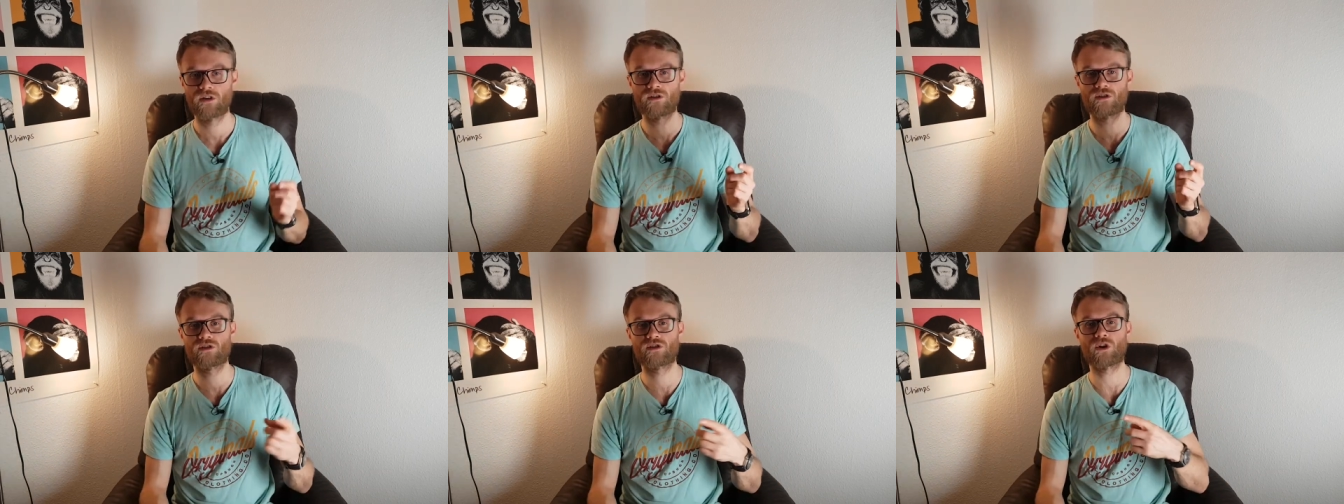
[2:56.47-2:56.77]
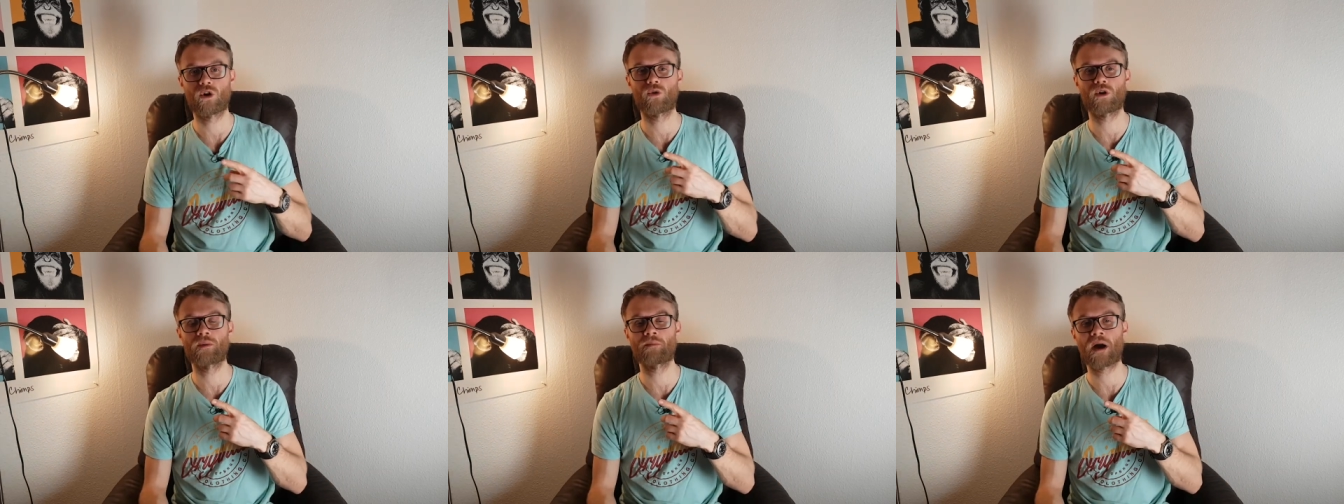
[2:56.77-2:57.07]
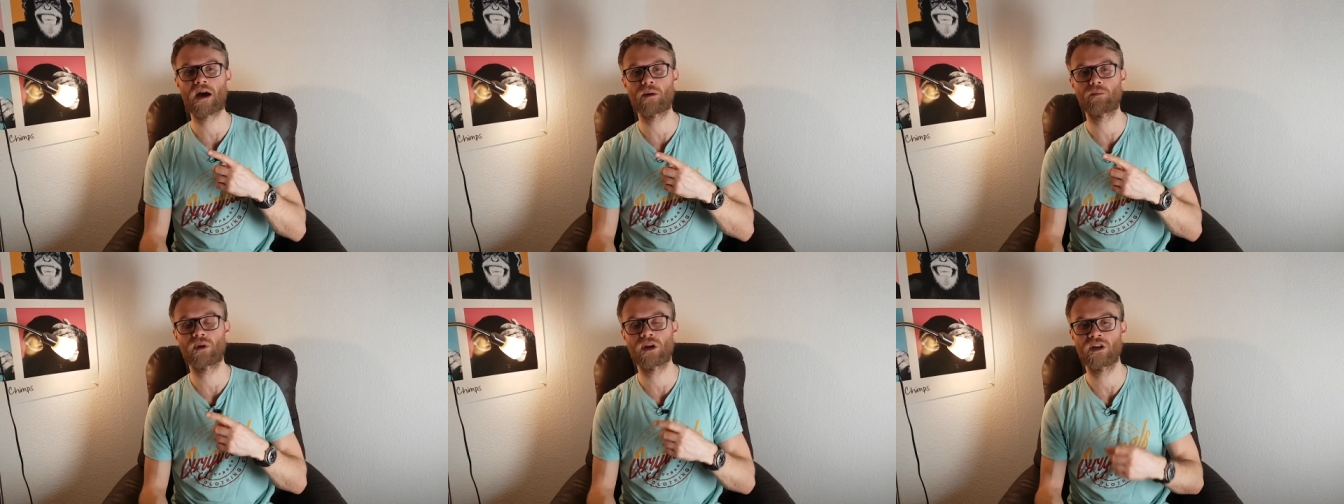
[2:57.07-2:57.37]
So in
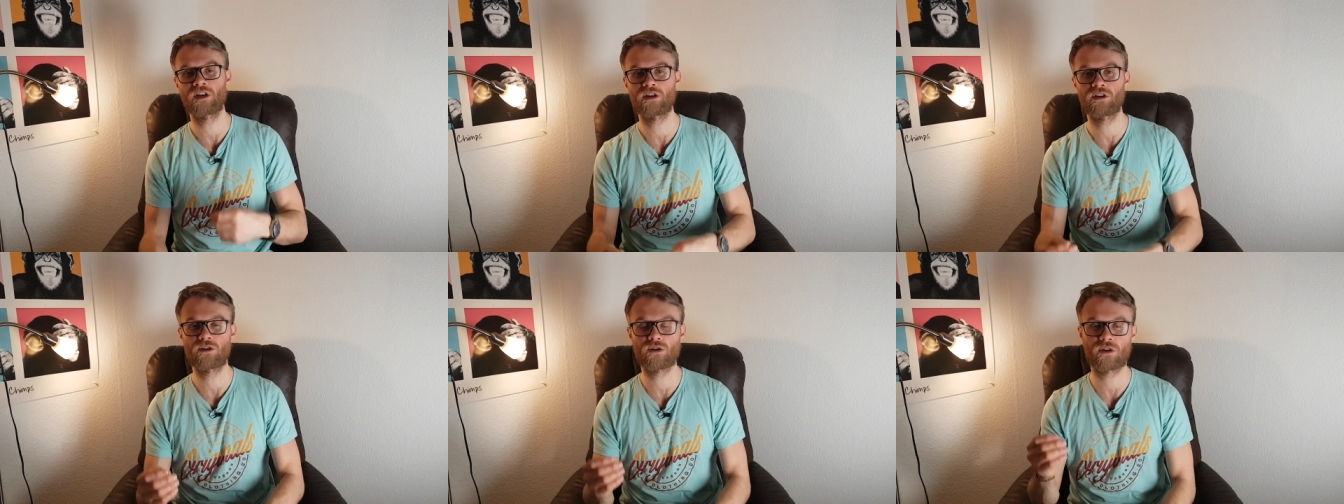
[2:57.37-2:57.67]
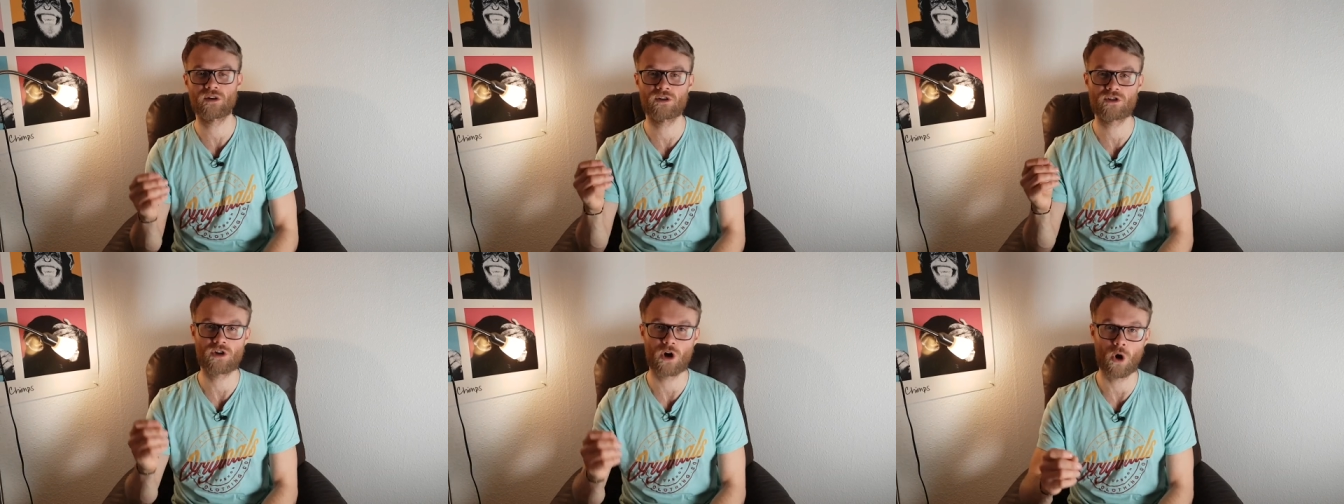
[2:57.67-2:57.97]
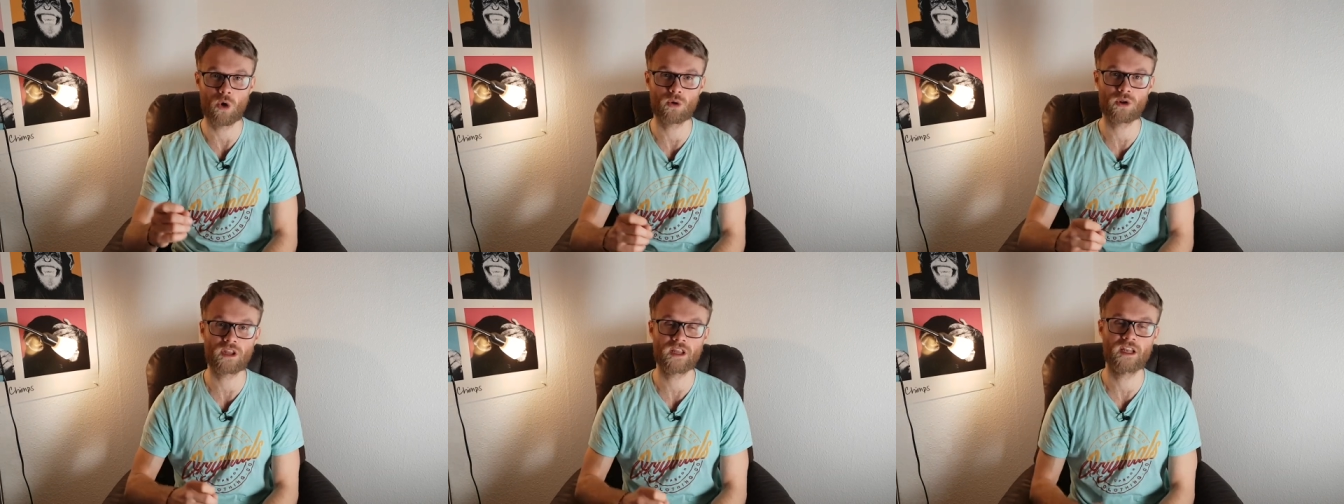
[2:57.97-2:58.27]
my opinion, you can
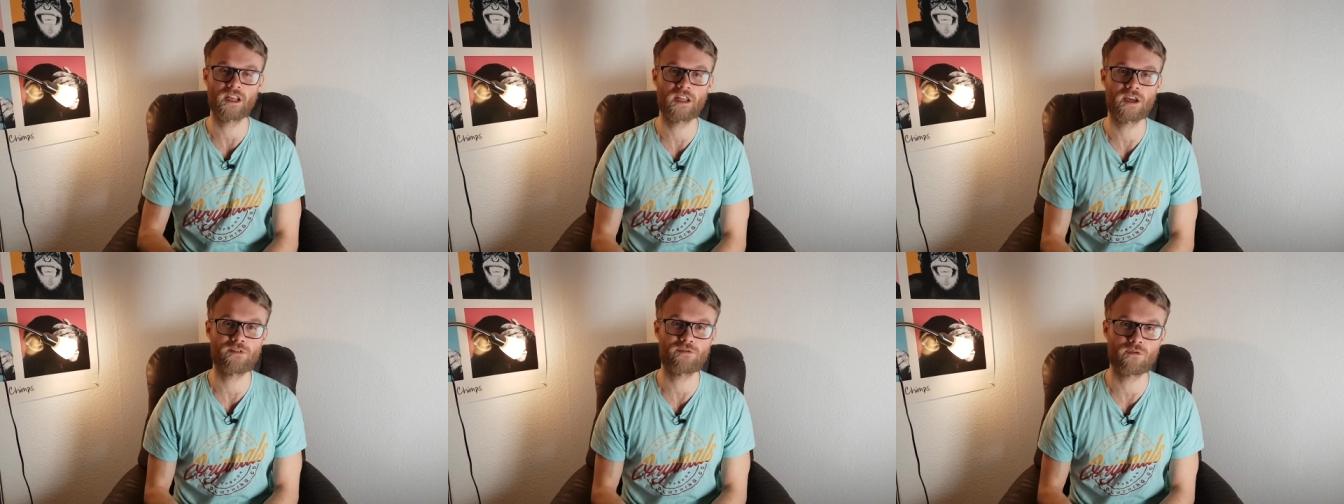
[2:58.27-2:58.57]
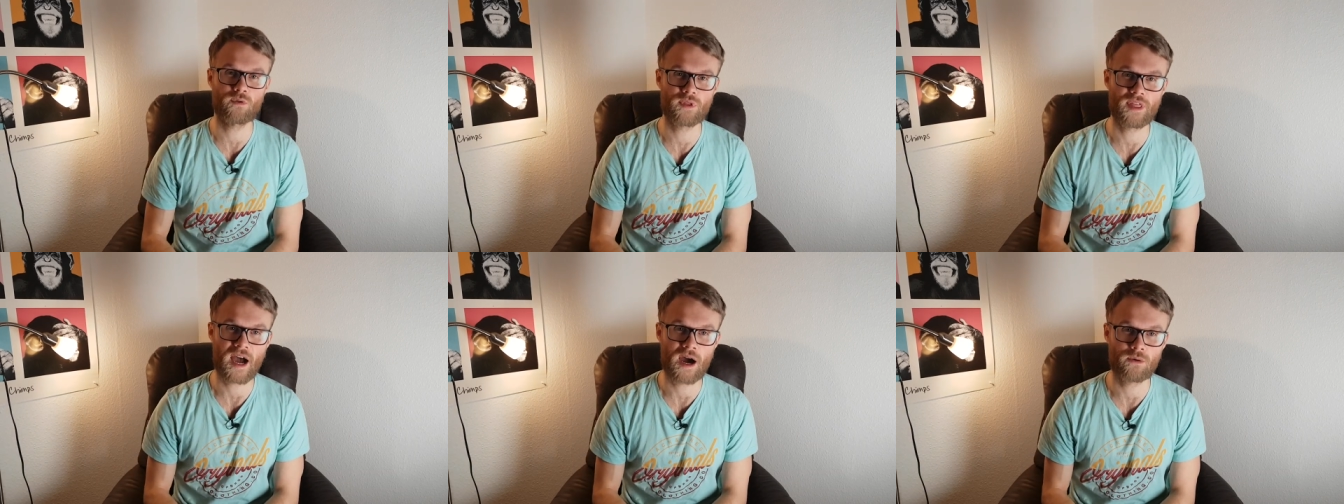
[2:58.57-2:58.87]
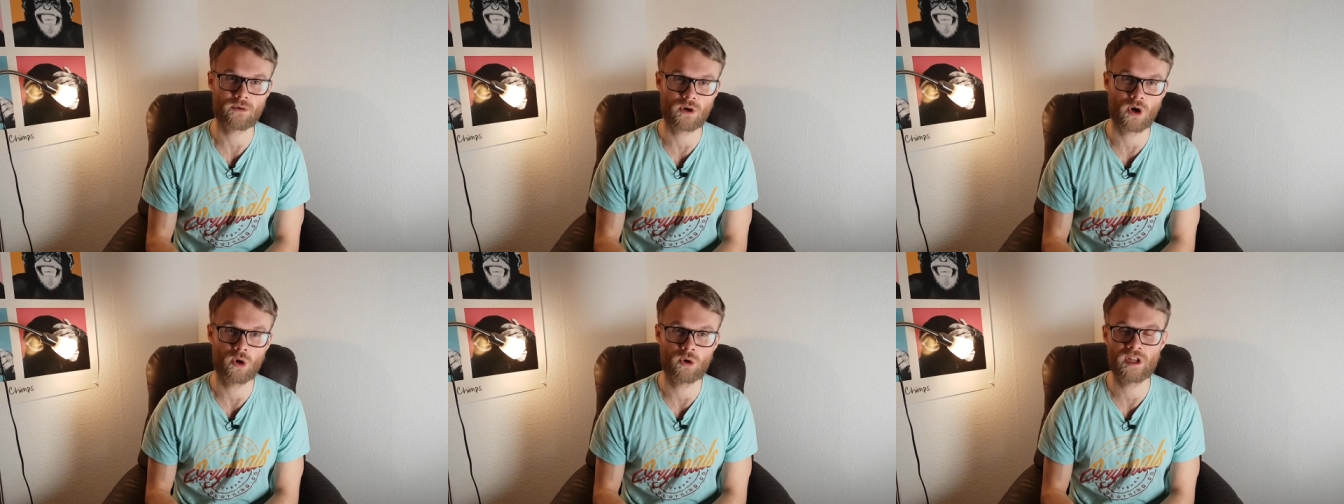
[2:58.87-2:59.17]
totally live
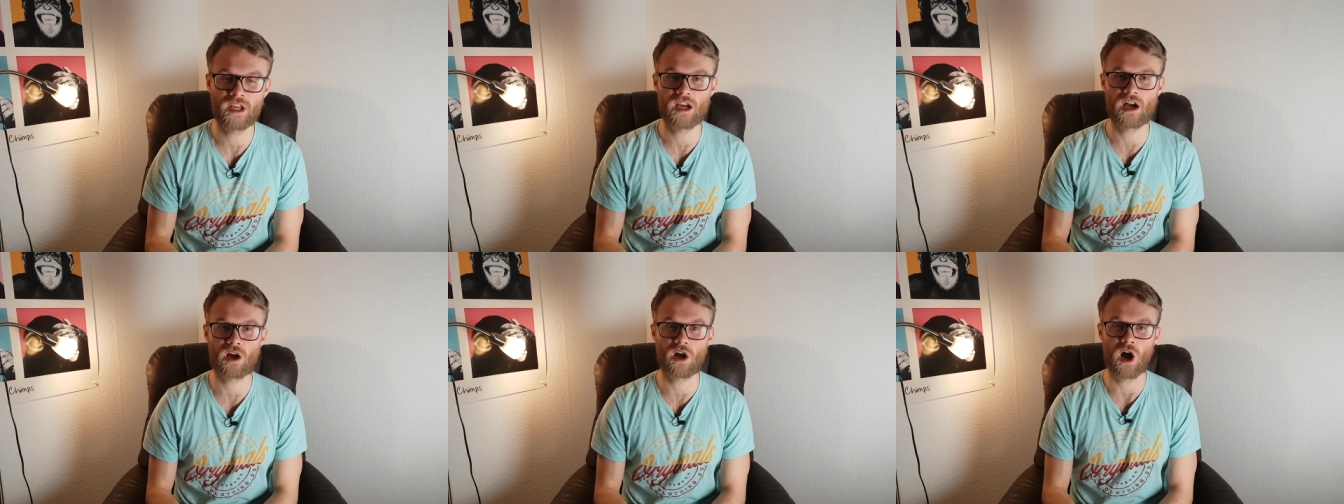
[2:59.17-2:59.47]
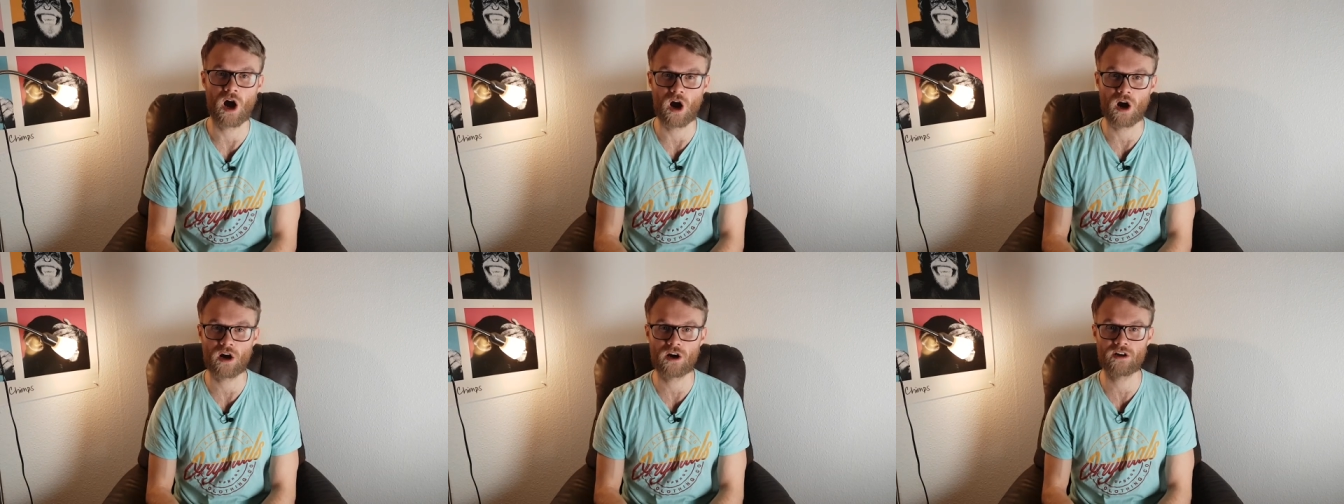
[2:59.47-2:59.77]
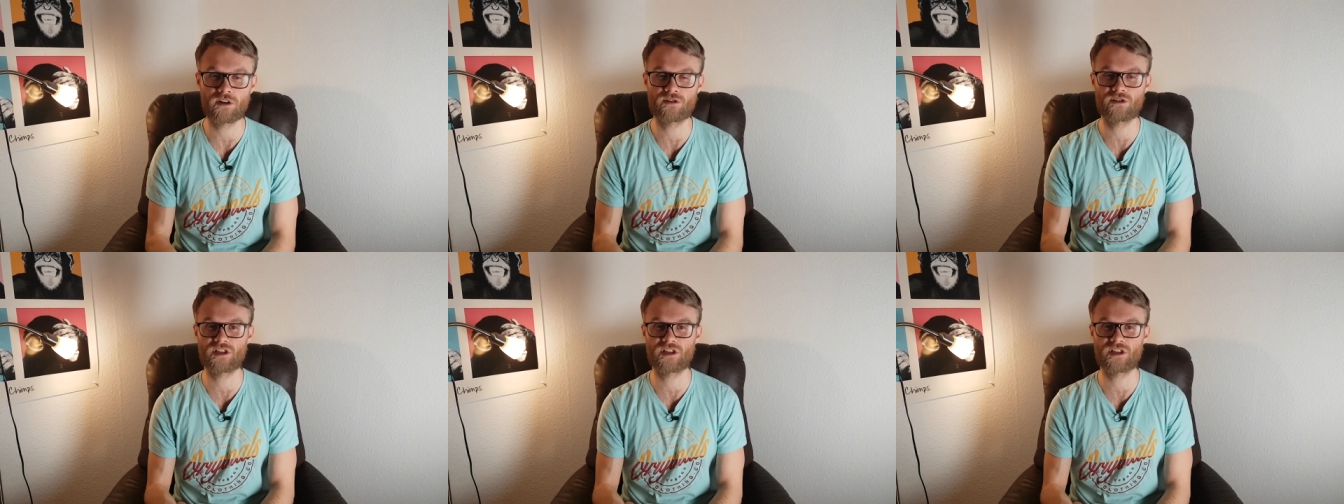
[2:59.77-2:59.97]
without owning a car,